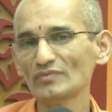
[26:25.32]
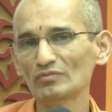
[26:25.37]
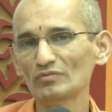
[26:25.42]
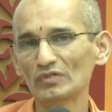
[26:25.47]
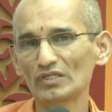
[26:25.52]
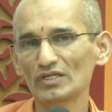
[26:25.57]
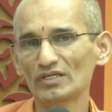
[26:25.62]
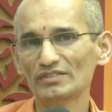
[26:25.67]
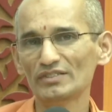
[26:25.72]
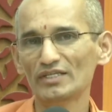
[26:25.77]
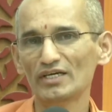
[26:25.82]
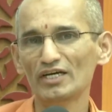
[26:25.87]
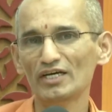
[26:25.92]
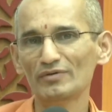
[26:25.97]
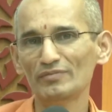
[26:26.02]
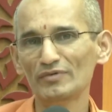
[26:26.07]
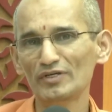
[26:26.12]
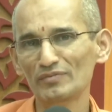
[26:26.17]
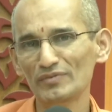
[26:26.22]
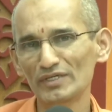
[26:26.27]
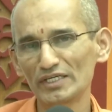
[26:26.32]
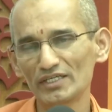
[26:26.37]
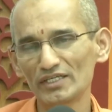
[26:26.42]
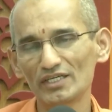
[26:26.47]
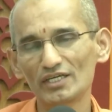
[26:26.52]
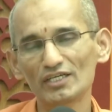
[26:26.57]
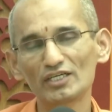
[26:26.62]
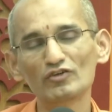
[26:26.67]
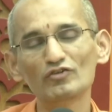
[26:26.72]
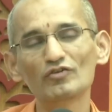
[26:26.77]
because they had been
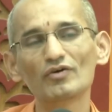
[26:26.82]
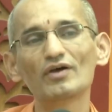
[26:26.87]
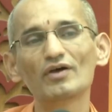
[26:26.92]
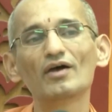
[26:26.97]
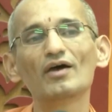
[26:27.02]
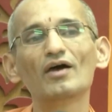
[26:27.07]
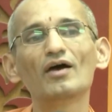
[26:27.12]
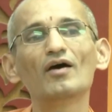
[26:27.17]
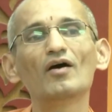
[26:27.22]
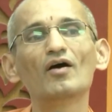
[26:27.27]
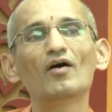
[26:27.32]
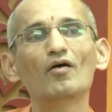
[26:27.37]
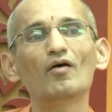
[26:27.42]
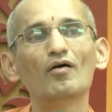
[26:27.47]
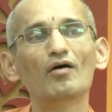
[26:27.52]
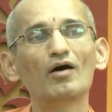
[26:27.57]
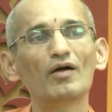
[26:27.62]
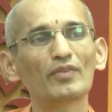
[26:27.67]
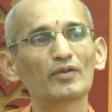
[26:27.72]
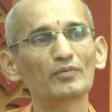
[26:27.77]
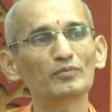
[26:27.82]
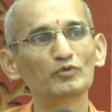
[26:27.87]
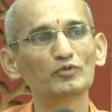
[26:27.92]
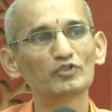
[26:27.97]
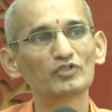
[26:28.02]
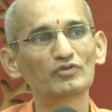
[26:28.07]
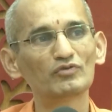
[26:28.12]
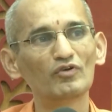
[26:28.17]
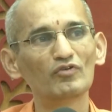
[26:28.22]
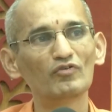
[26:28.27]
meditating on the
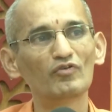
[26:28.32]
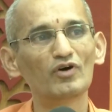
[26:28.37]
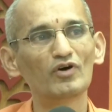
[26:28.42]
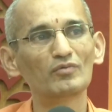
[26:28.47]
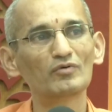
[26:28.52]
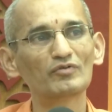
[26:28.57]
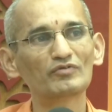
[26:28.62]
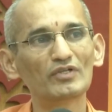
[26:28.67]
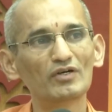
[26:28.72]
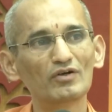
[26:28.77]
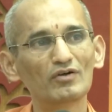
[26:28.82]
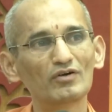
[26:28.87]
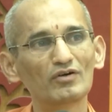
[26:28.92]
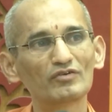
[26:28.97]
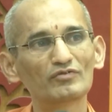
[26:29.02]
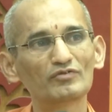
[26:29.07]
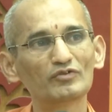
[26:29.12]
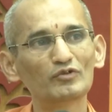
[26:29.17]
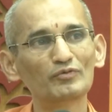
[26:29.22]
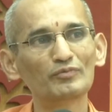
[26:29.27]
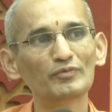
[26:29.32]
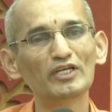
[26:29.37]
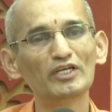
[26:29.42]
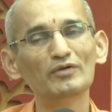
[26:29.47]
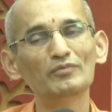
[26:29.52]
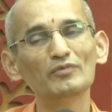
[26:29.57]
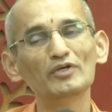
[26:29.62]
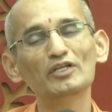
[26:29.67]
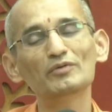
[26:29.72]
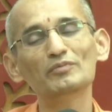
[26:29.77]
beautiful form of the Lord for
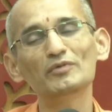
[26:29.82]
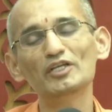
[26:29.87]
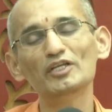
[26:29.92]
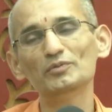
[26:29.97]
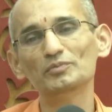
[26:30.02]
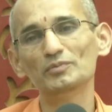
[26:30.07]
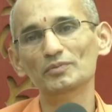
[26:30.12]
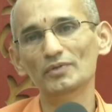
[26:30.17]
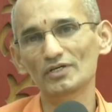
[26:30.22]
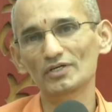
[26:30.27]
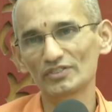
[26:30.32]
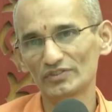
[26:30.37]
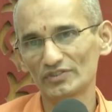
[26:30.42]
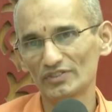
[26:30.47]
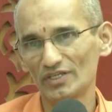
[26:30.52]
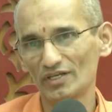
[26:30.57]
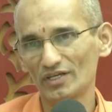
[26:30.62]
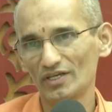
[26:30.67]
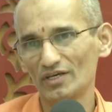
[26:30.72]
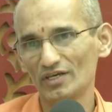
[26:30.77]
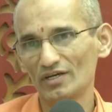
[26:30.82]
many births.